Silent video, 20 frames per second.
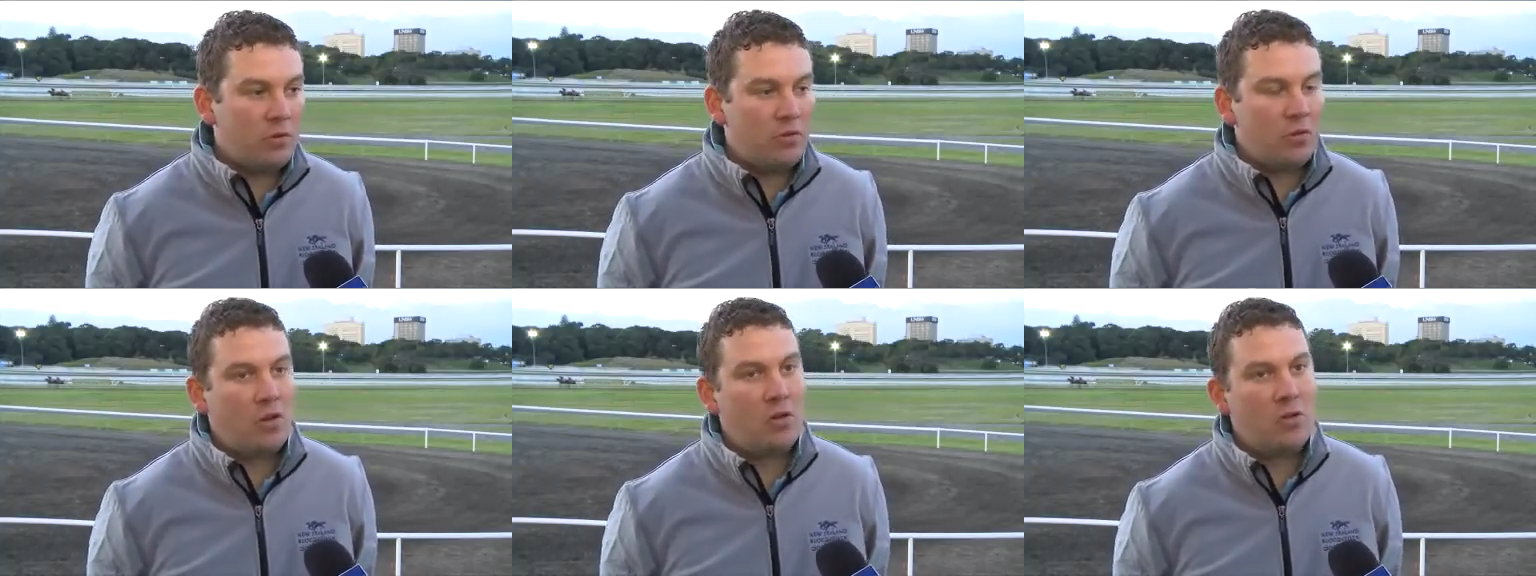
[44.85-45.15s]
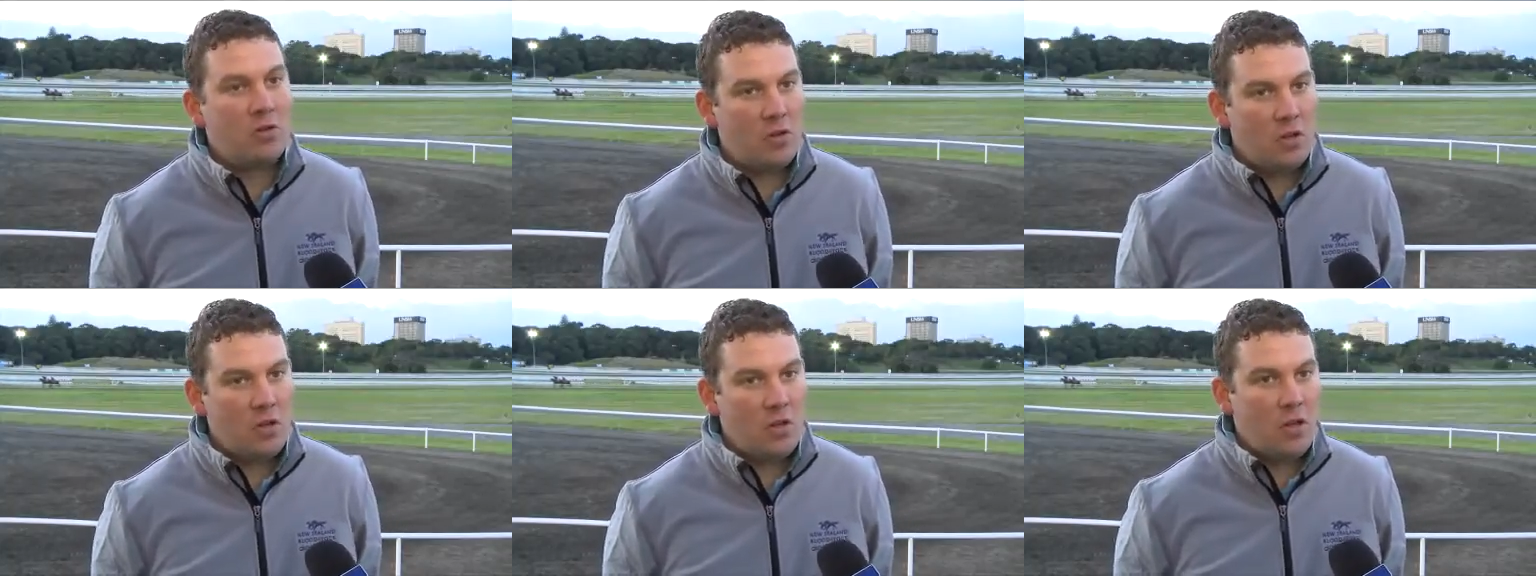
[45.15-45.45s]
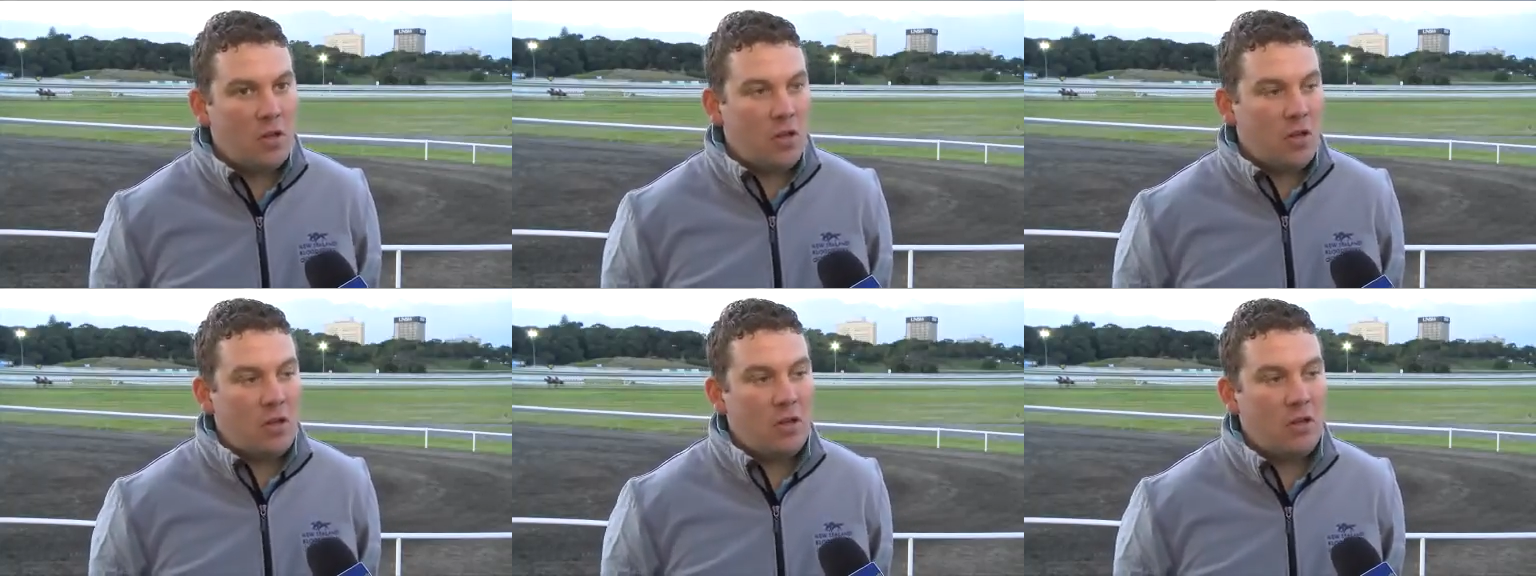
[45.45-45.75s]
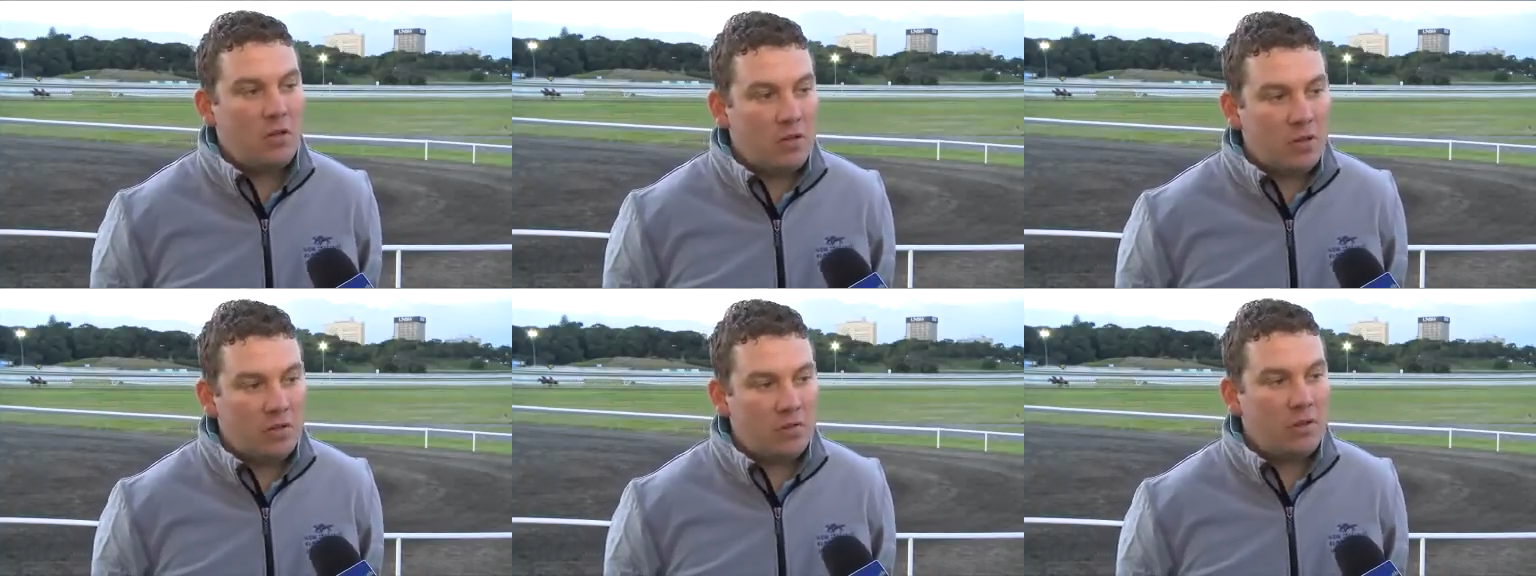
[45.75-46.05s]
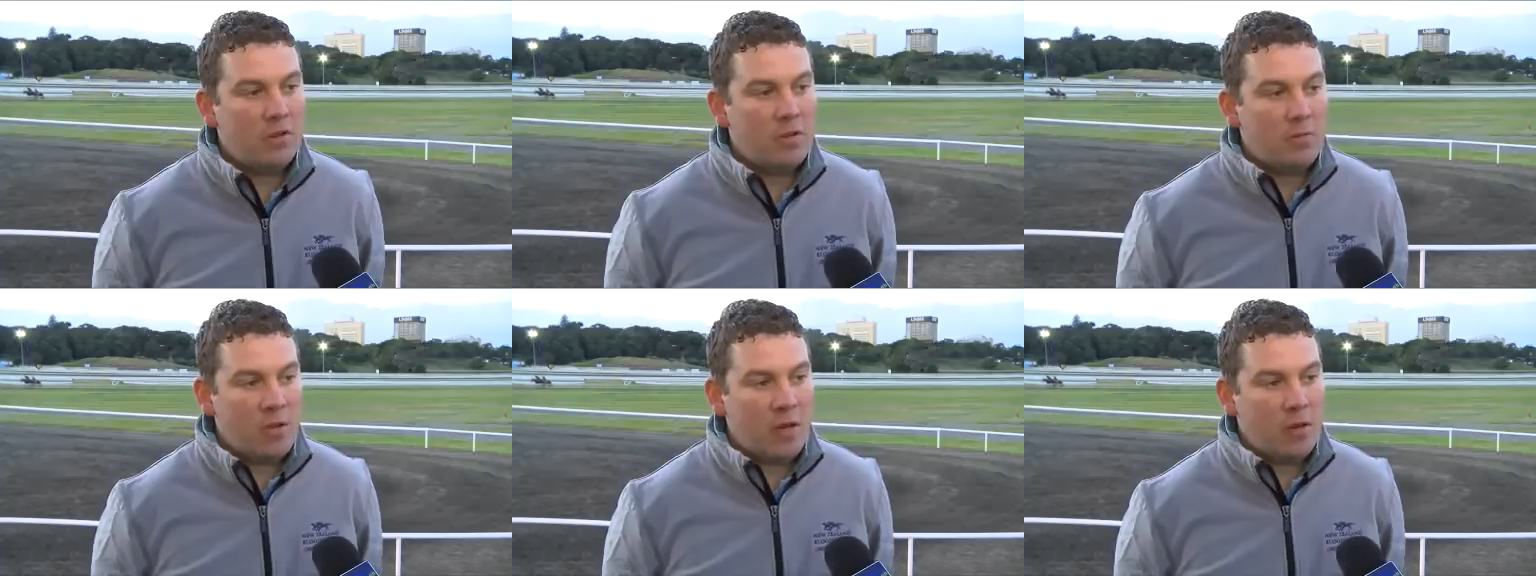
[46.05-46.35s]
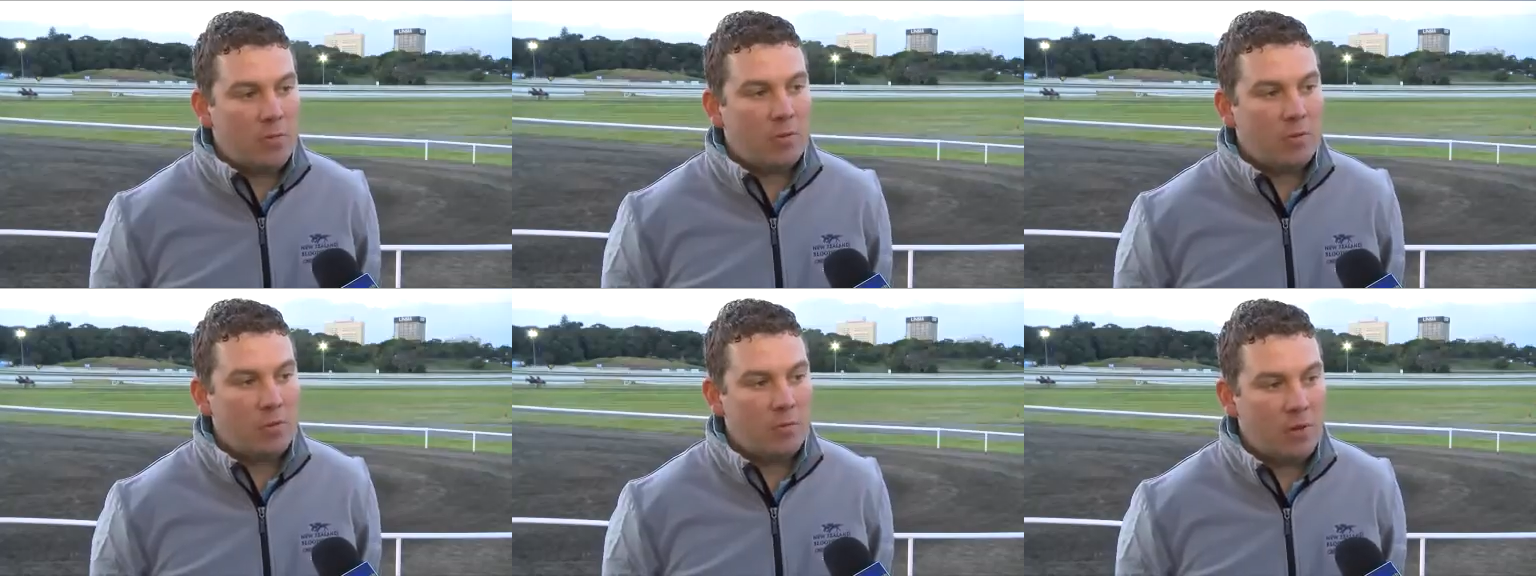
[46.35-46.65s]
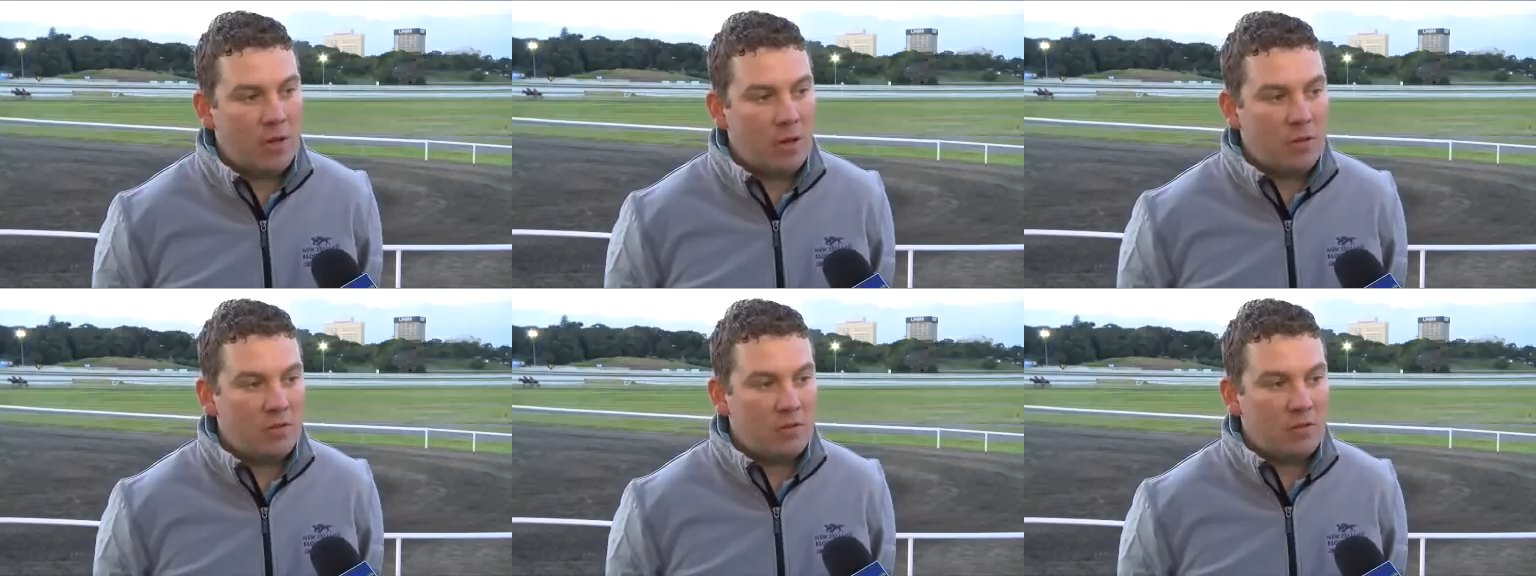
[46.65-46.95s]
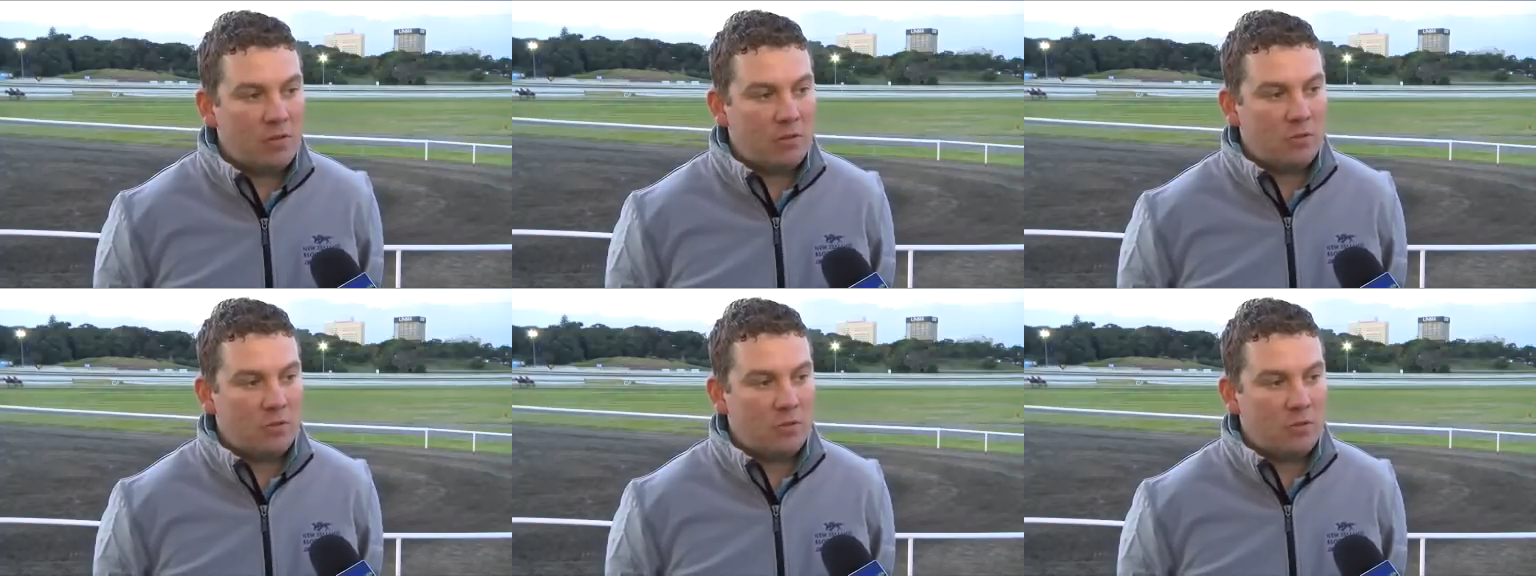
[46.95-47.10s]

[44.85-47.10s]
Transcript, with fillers: so he'll definitely be up on the pace.